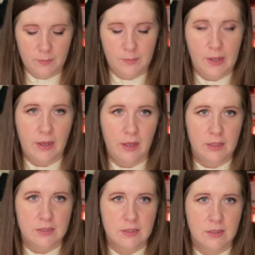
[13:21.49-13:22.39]

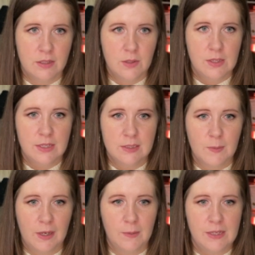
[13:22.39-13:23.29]
but you can
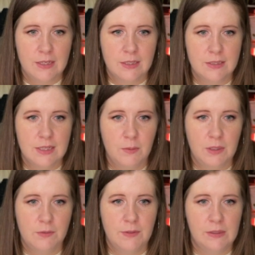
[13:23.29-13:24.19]
experiment and see
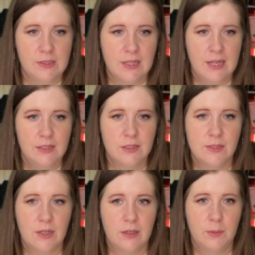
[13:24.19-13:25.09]
what it feels like to
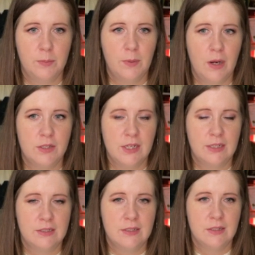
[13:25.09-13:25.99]
start a
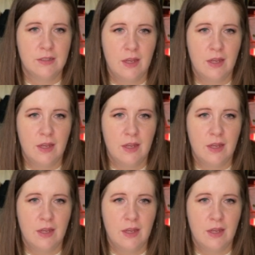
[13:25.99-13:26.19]
project